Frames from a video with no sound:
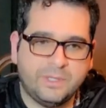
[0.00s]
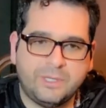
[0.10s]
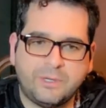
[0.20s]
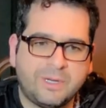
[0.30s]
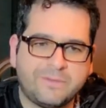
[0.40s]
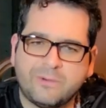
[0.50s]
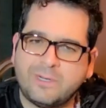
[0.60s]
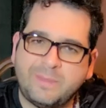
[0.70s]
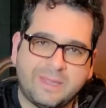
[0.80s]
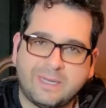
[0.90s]
You don't ever
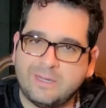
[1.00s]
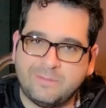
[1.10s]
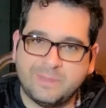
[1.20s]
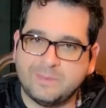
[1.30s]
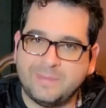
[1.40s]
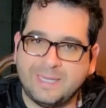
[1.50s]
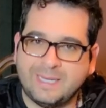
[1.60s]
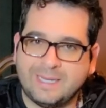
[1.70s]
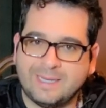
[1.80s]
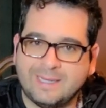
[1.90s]
want to be thought of as
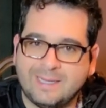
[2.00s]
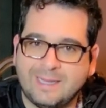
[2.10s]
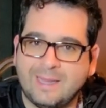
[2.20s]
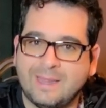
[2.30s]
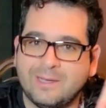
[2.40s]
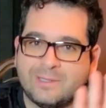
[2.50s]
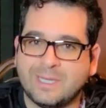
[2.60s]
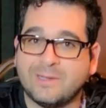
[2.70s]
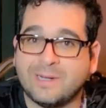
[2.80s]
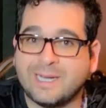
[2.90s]
being those
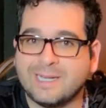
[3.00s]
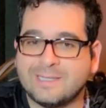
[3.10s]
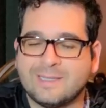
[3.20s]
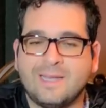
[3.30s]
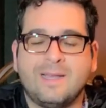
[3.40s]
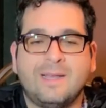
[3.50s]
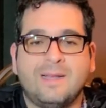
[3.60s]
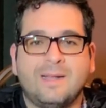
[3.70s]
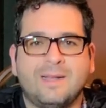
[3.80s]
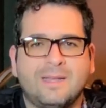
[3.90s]
other guys.
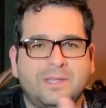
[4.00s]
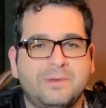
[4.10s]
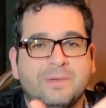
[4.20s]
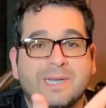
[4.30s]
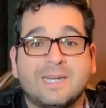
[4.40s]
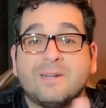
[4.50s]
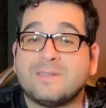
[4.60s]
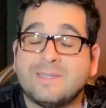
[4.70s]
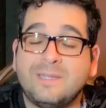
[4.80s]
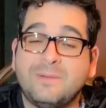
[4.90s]
You
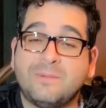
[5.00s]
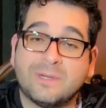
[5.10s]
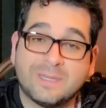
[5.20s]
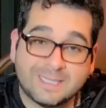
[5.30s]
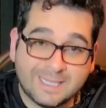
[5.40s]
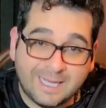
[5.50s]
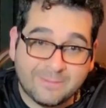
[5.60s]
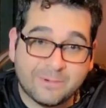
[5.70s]
and we're the same.